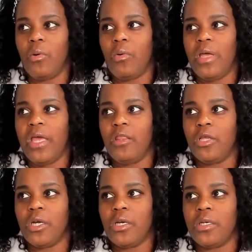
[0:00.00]

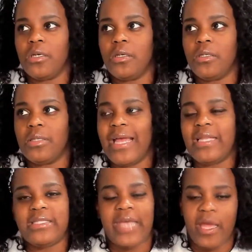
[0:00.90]
either like
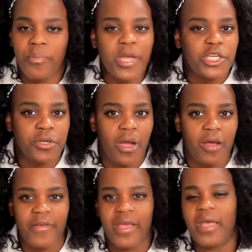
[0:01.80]
take a picture
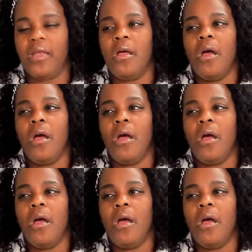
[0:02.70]
of it,